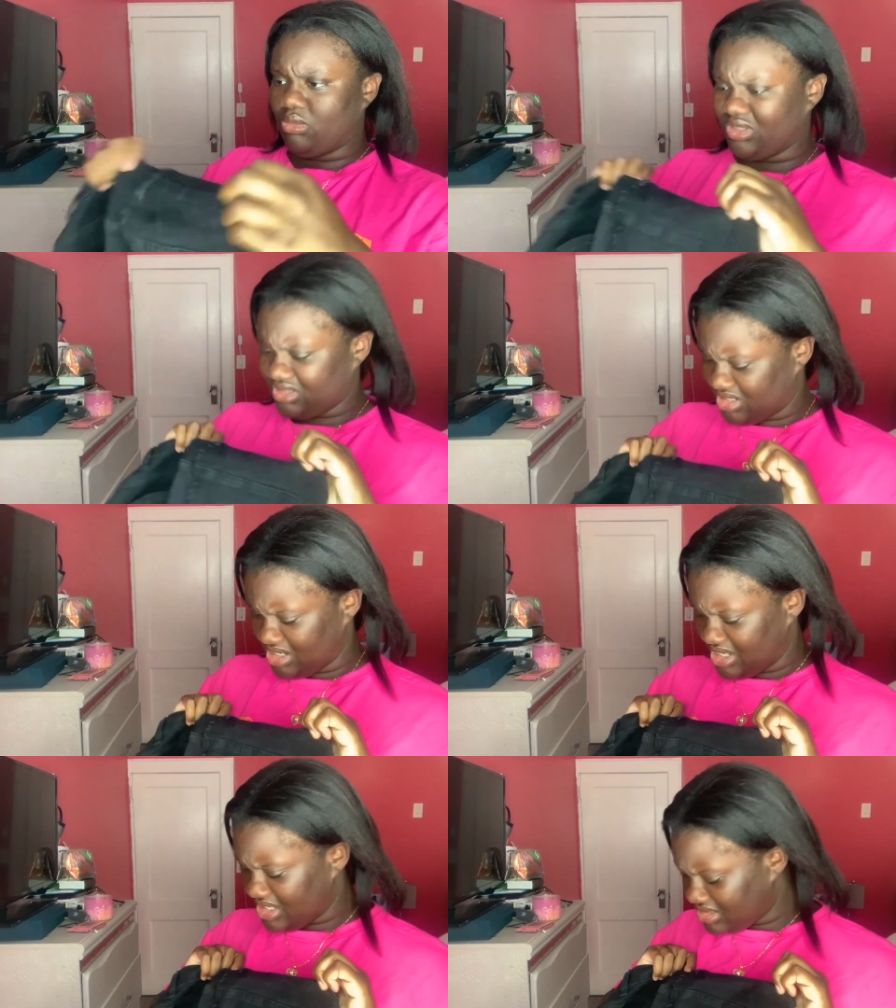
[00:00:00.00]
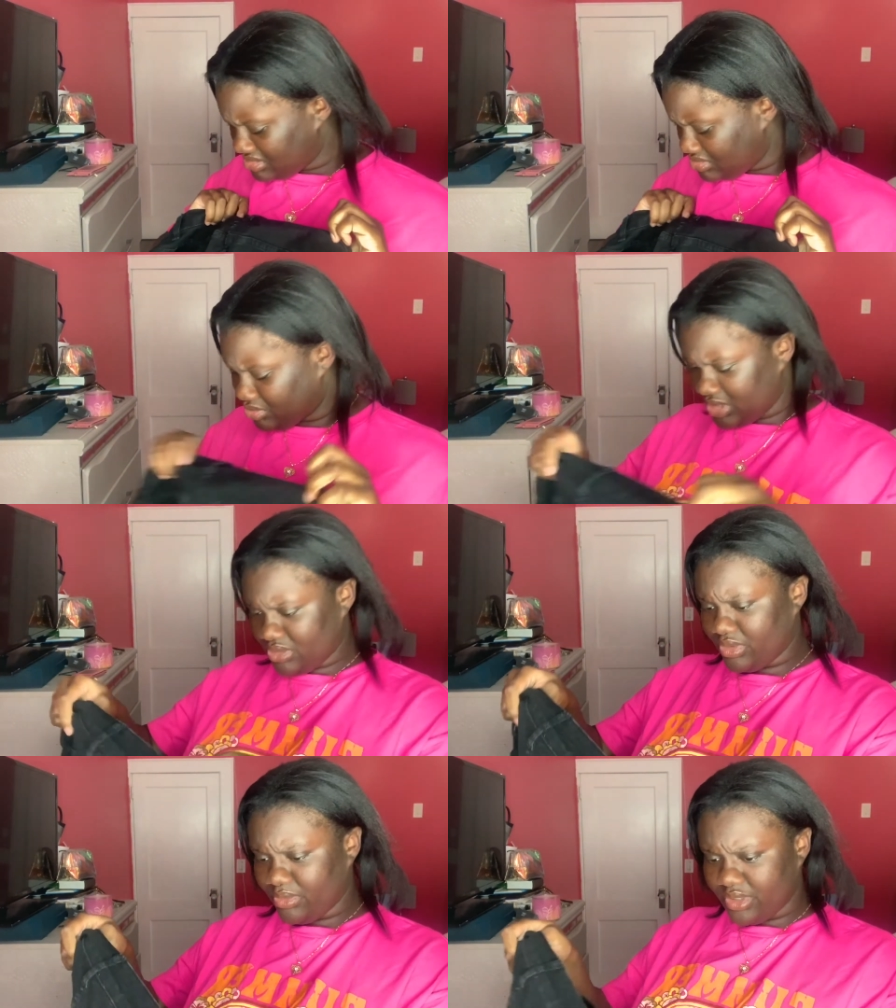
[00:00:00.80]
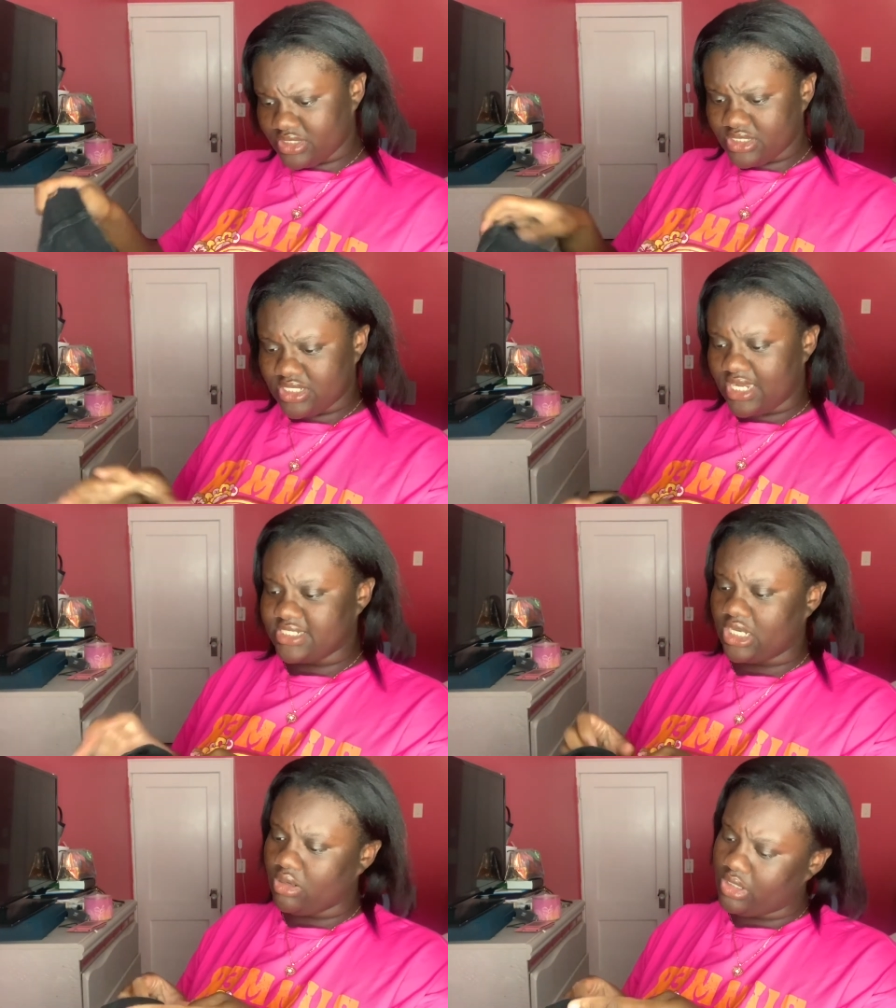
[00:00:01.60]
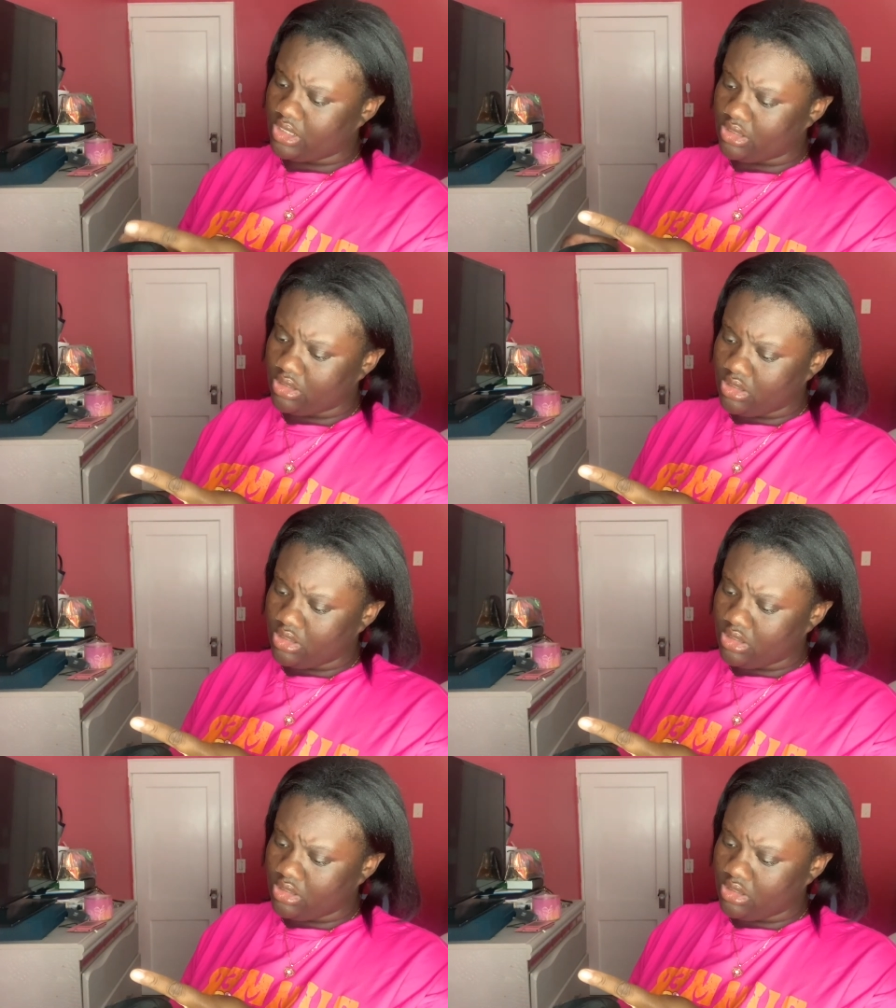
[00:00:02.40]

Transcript: What the hell? Where, where, where's the sizing? Okay.